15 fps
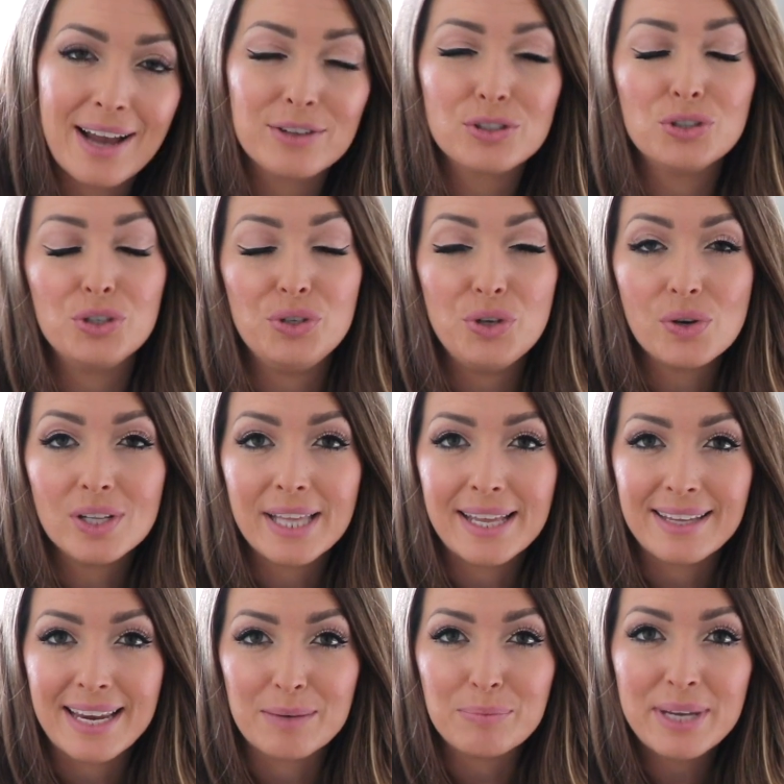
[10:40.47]
I also do
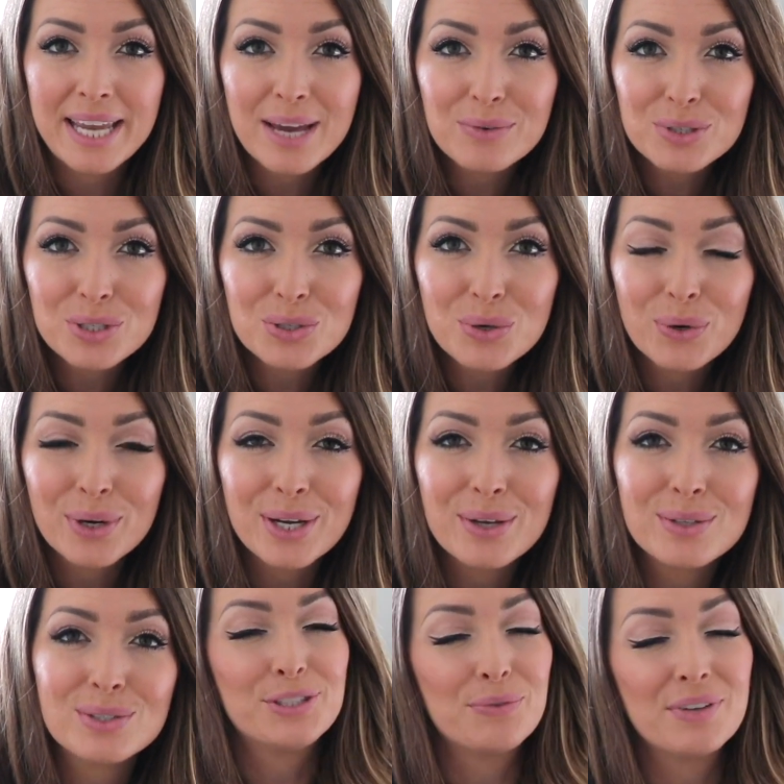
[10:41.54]
ukulele and piano
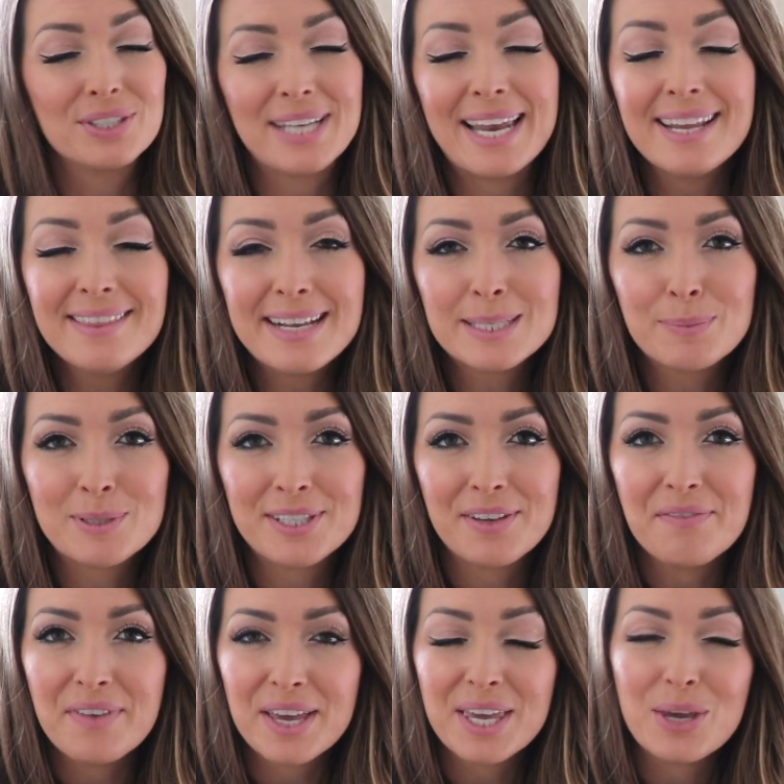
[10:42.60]
tutorials, so if there's anything
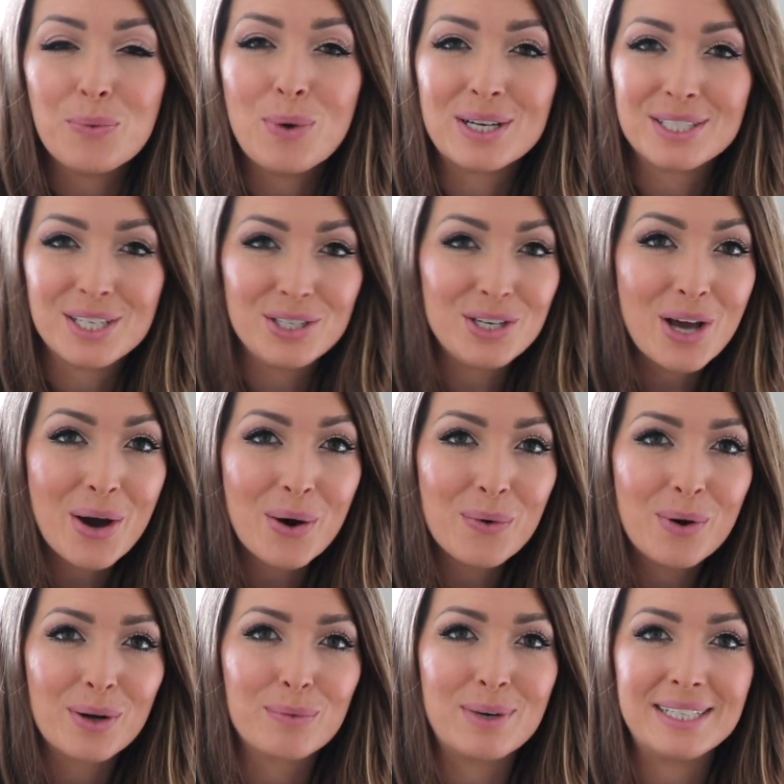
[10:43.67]
specific you want to
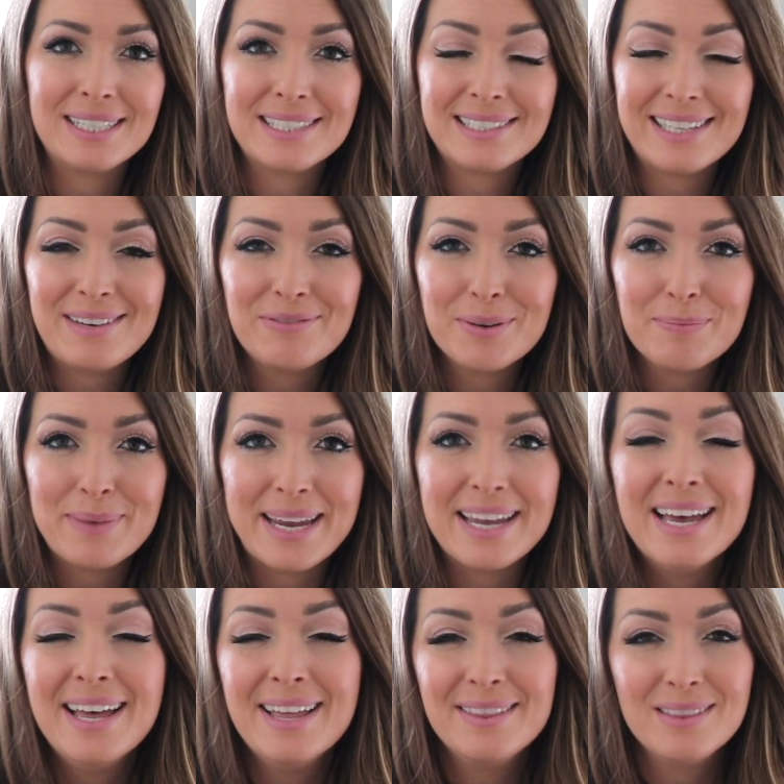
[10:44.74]
know or want to see from
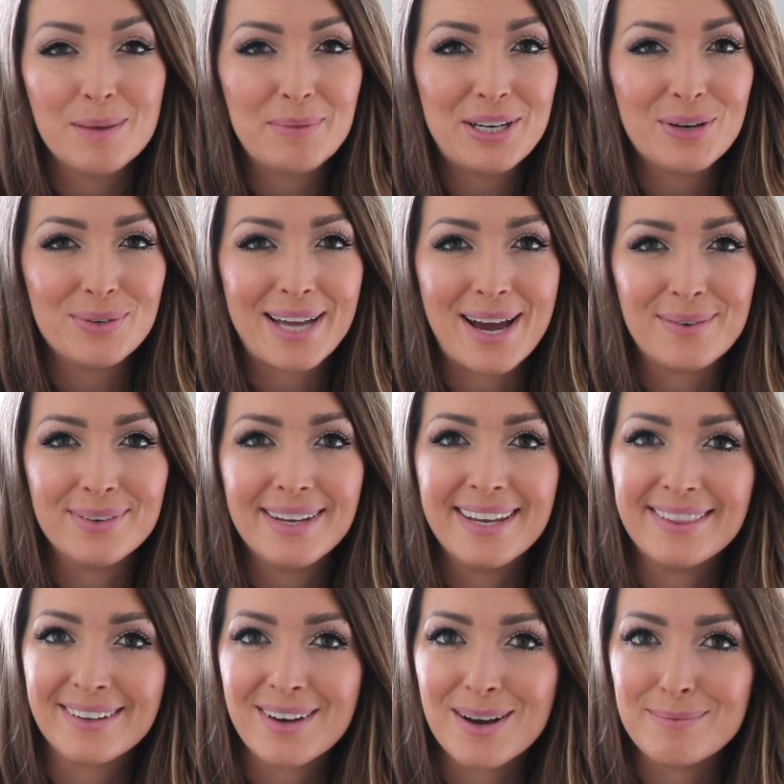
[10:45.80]
me, let me know down
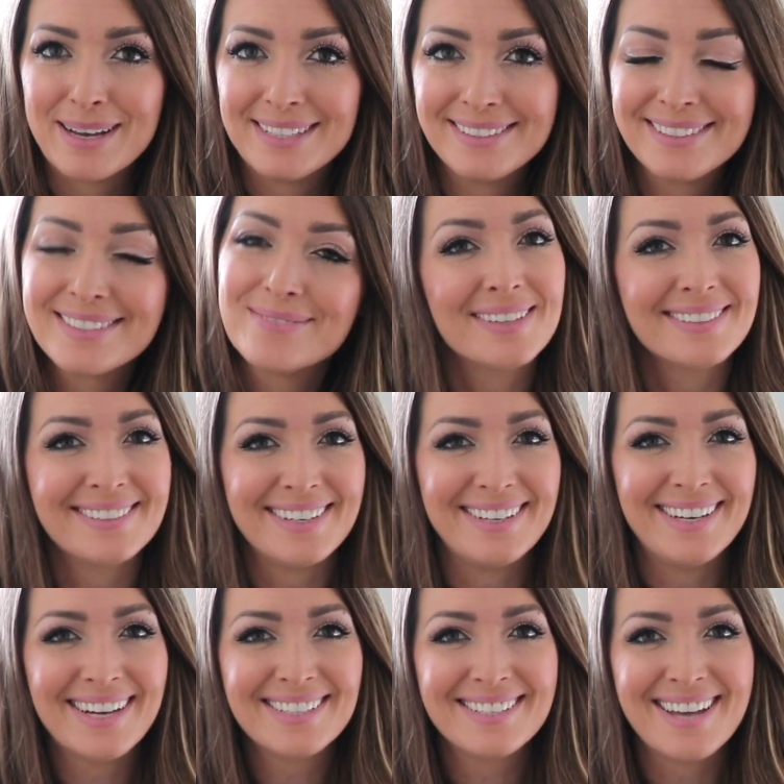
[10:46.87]
in the comments. See you next